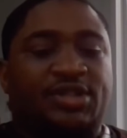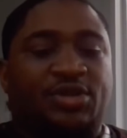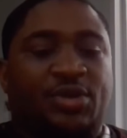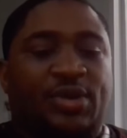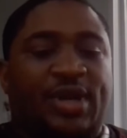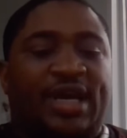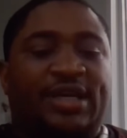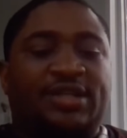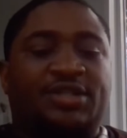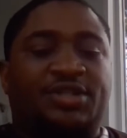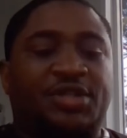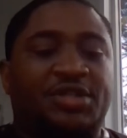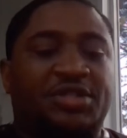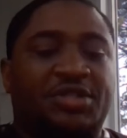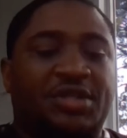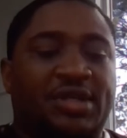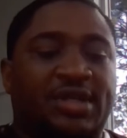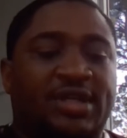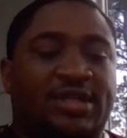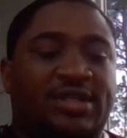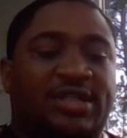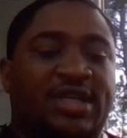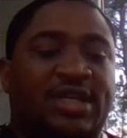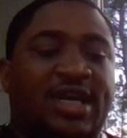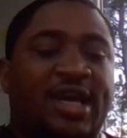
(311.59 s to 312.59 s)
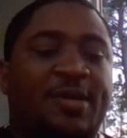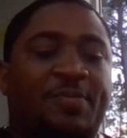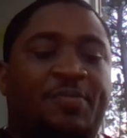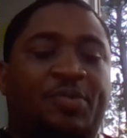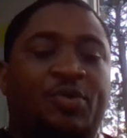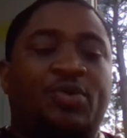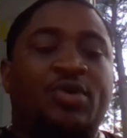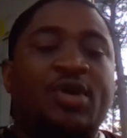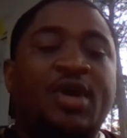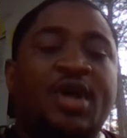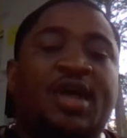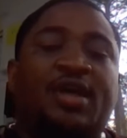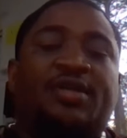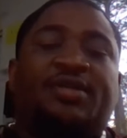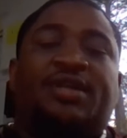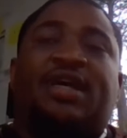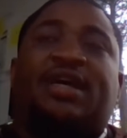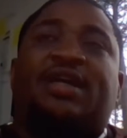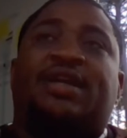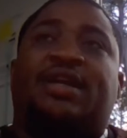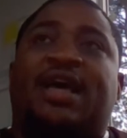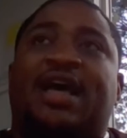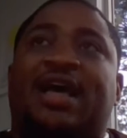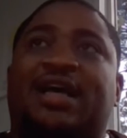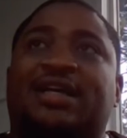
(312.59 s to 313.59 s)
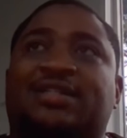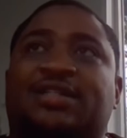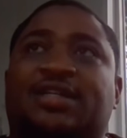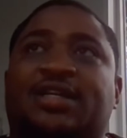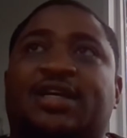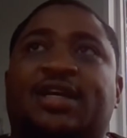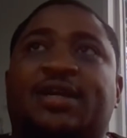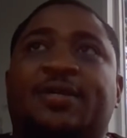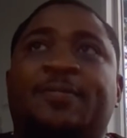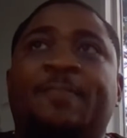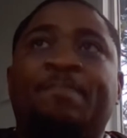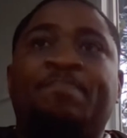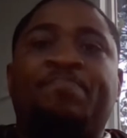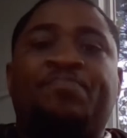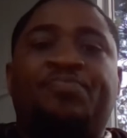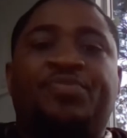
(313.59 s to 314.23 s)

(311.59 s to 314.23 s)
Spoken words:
So that's just an example that as a